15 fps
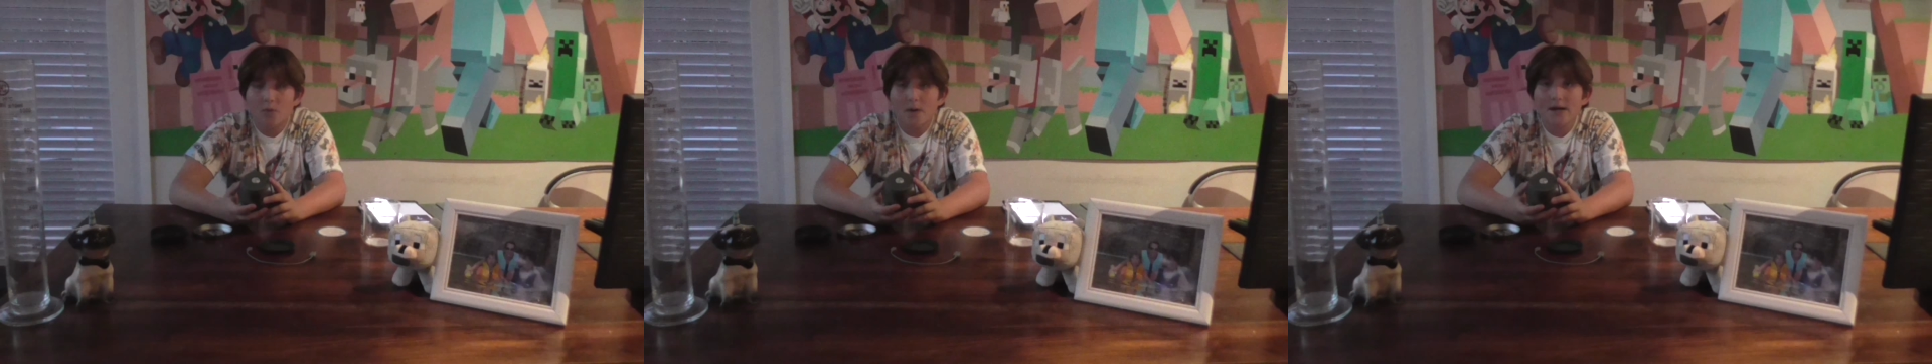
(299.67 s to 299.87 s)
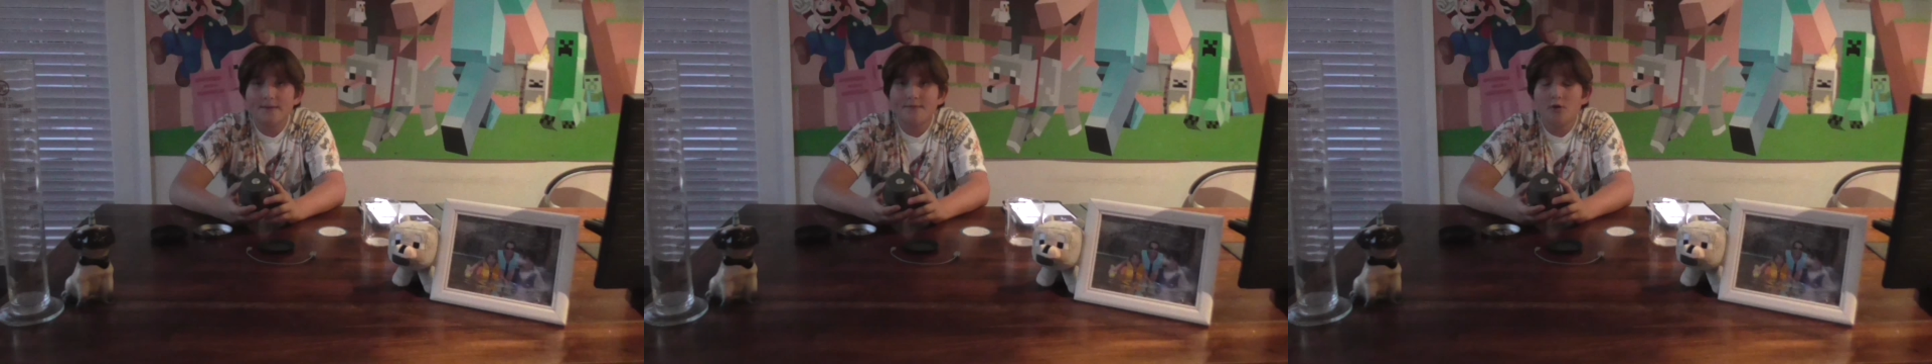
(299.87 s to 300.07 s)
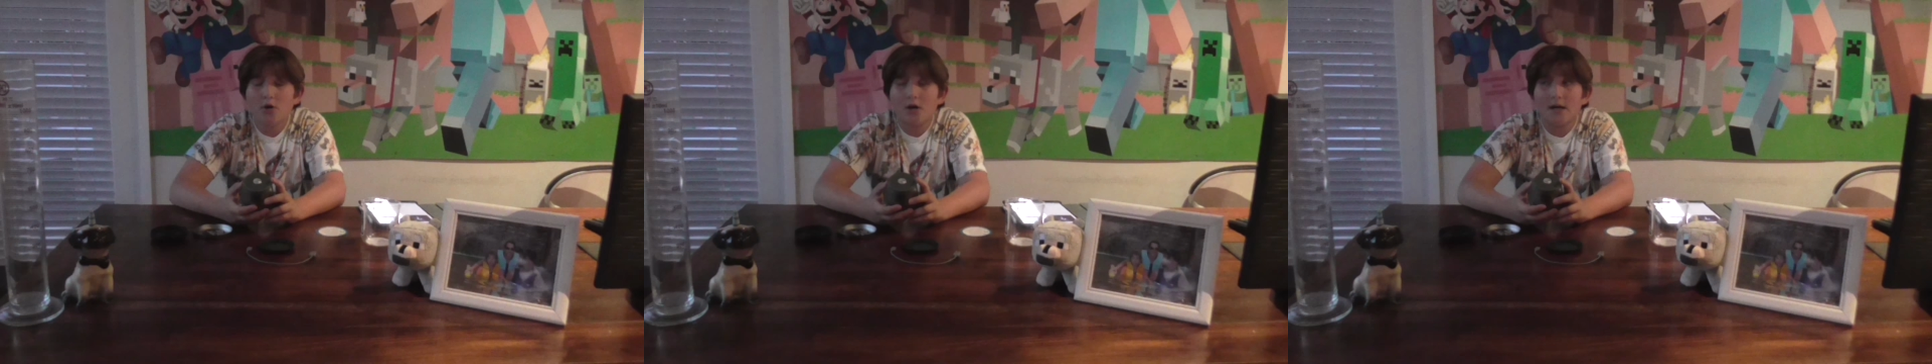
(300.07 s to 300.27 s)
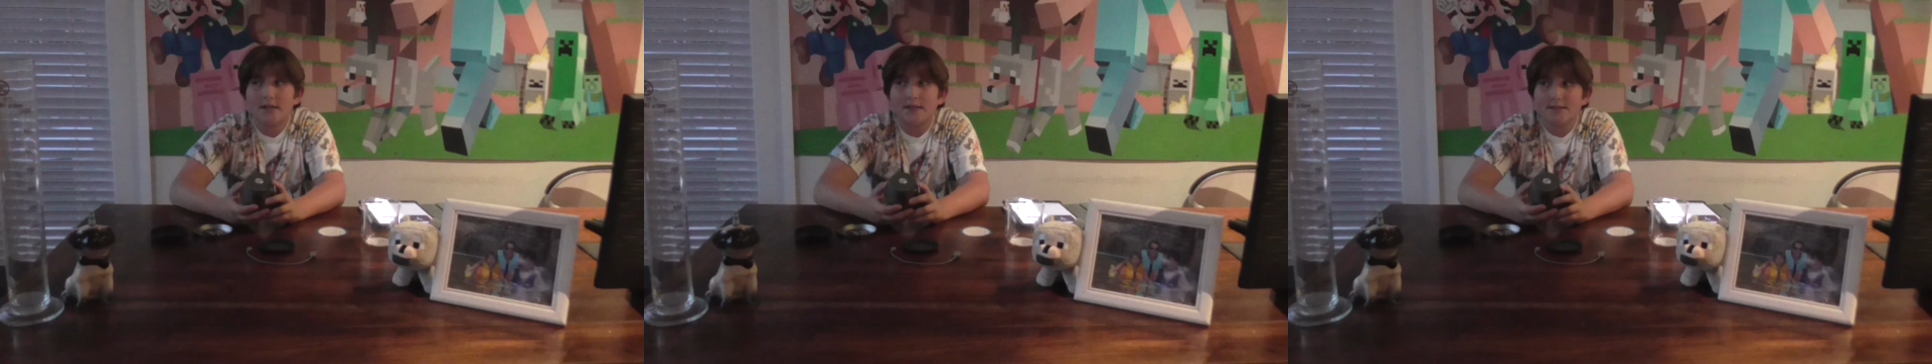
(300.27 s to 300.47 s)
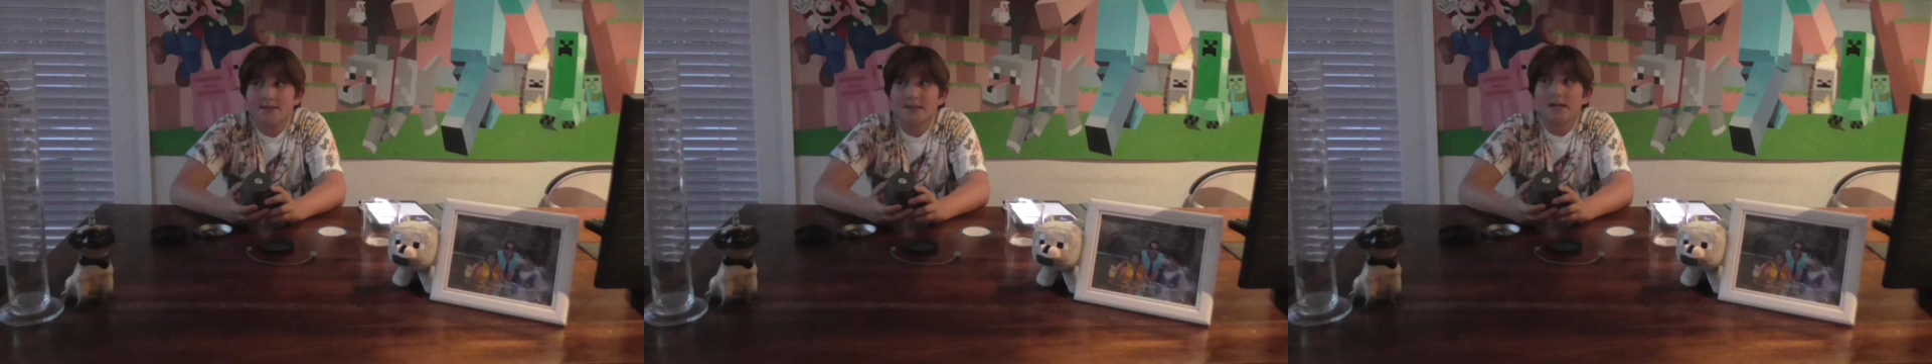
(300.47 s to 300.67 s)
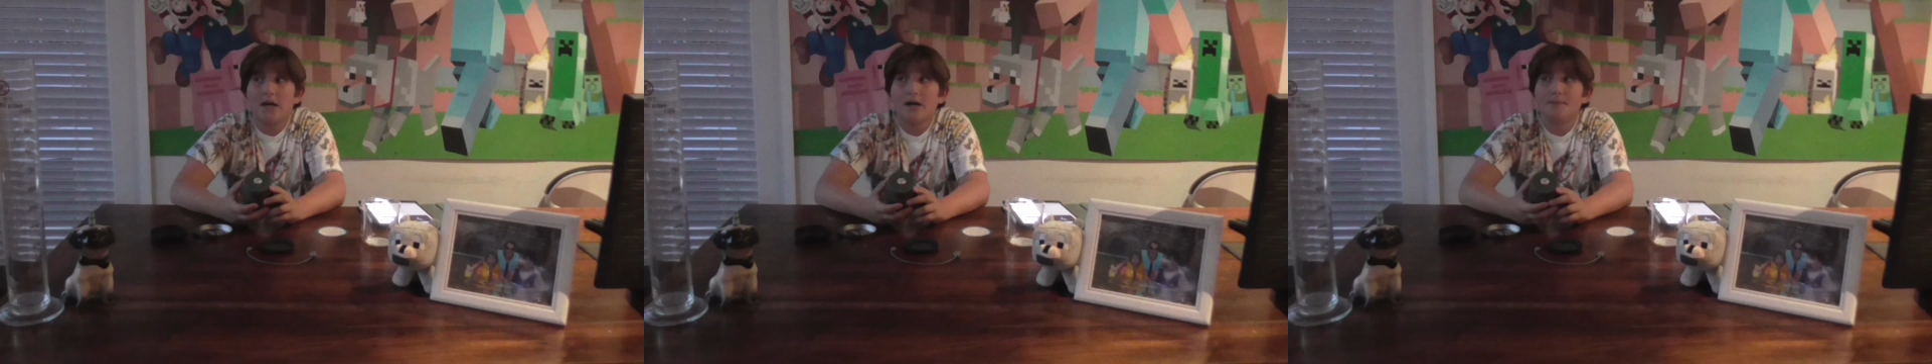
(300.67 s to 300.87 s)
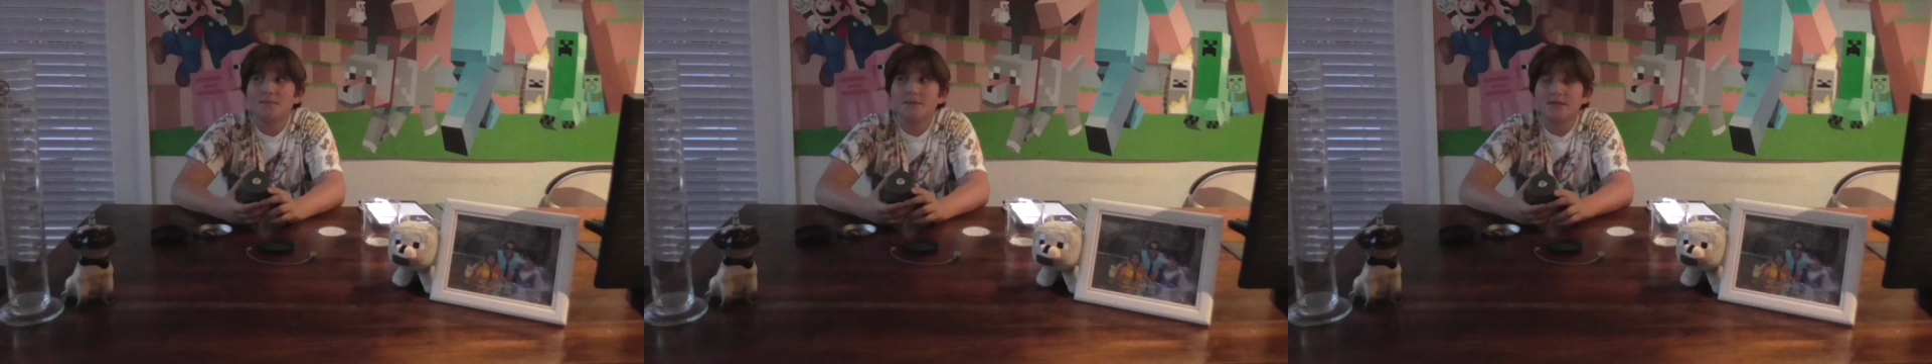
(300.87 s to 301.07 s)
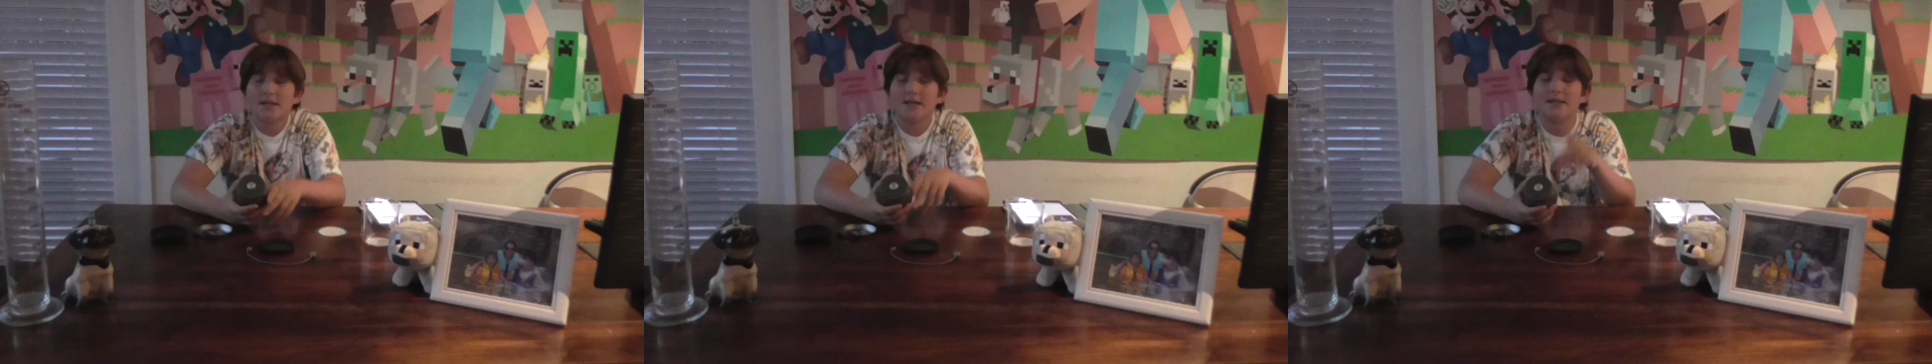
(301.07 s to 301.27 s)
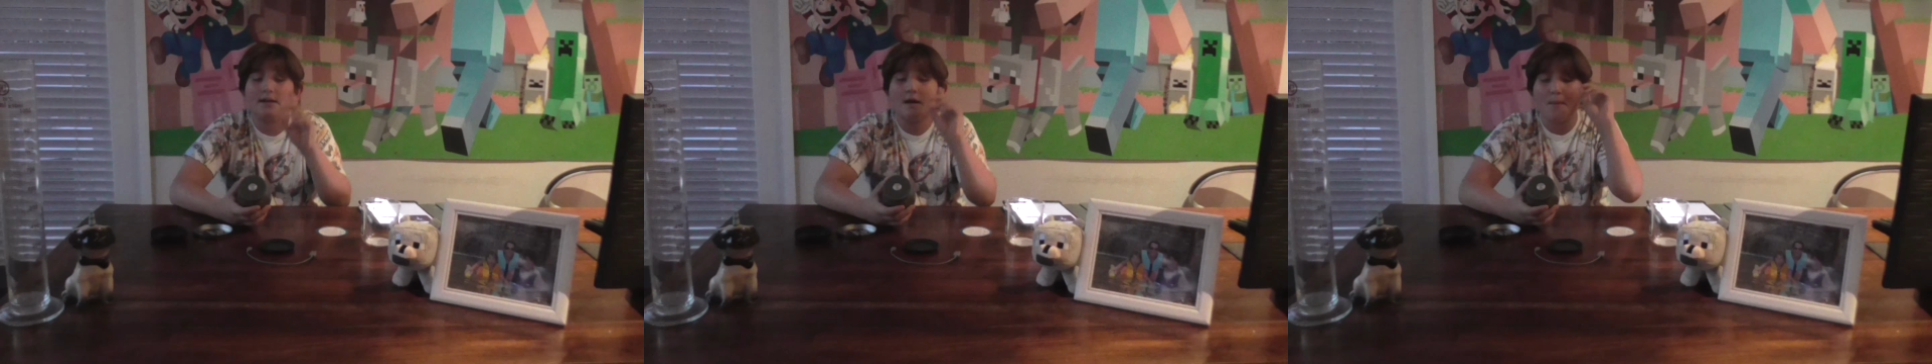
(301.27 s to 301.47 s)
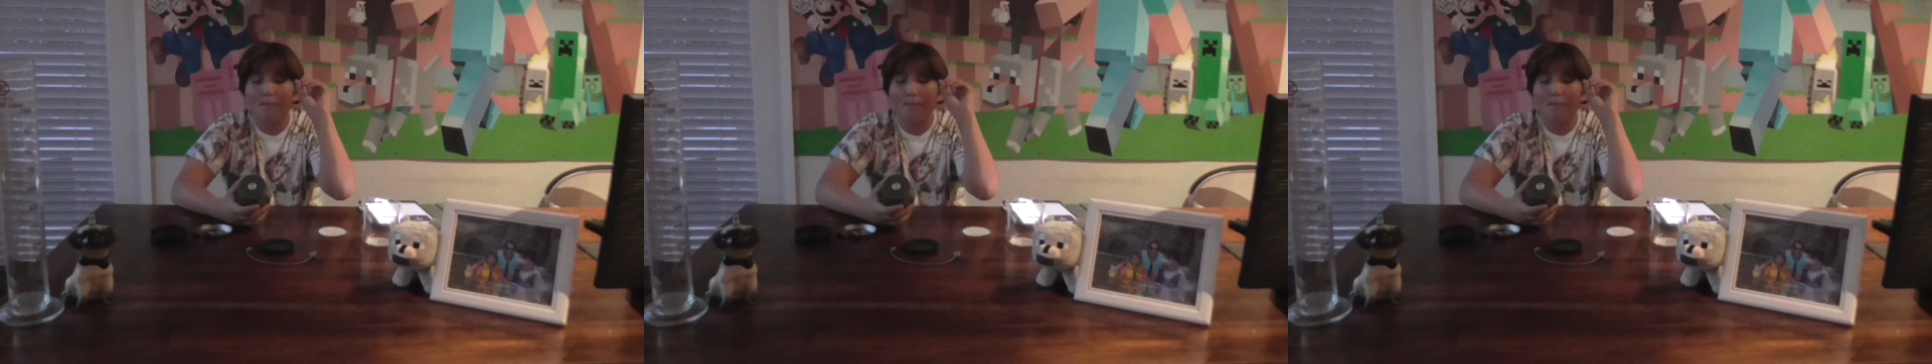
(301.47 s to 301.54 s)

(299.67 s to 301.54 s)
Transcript: quite a few colors. It comes in